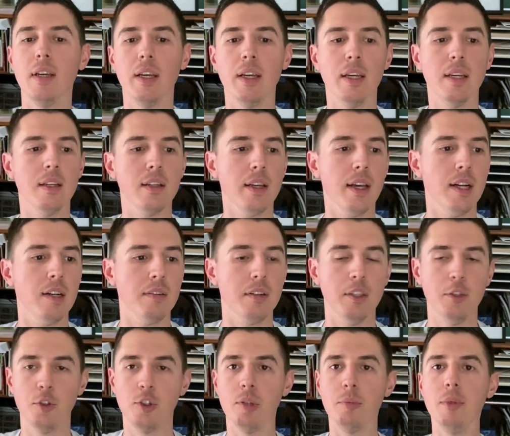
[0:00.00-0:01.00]
and kind of
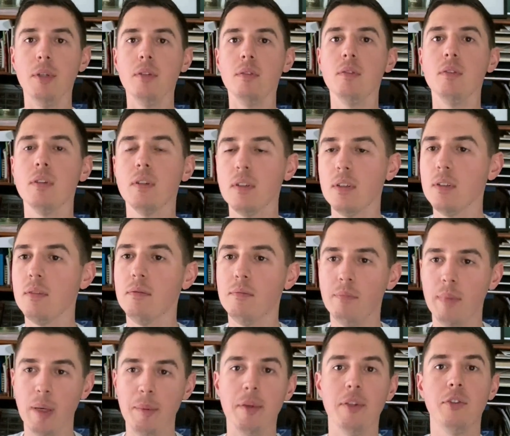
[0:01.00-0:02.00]
contribute
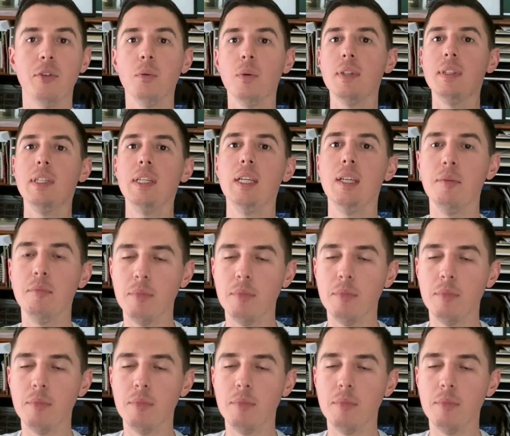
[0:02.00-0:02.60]
maybe to a team,